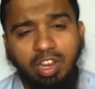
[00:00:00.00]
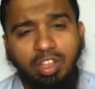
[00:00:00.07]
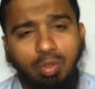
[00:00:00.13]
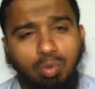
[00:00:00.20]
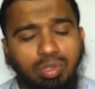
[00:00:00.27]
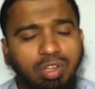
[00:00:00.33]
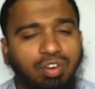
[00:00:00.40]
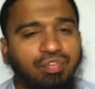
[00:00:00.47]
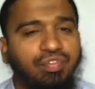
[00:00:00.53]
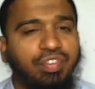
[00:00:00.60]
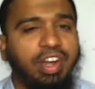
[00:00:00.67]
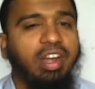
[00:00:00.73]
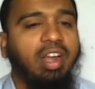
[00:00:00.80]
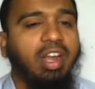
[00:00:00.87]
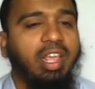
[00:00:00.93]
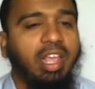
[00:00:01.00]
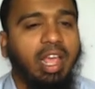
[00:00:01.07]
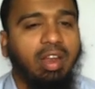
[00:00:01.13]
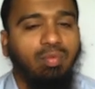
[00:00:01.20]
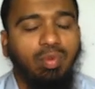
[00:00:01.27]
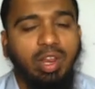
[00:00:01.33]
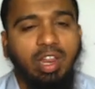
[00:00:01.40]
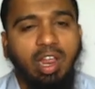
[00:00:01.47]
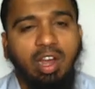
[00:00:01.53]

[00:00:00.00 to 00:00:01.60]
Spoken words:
user friendly and very